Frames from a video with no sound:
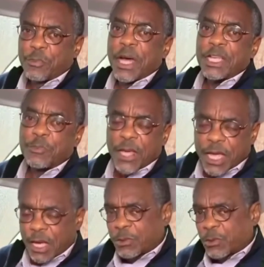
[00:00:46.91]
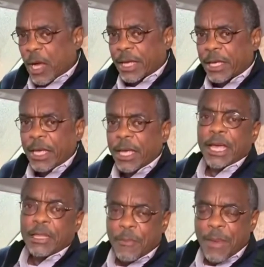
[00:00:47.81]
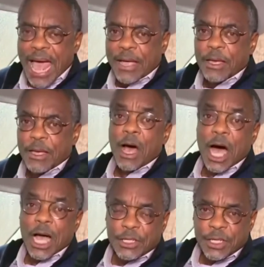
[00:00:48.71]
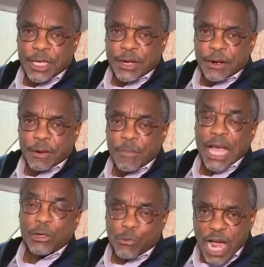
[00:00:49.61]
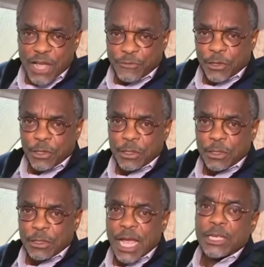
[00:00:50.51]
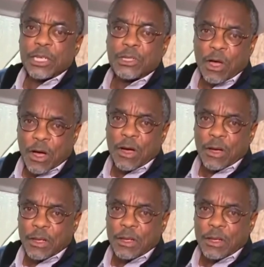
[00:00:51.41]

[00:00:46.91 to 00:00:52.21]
buddy's pickup truck. In the back, hunting gear and a rifle and a dog.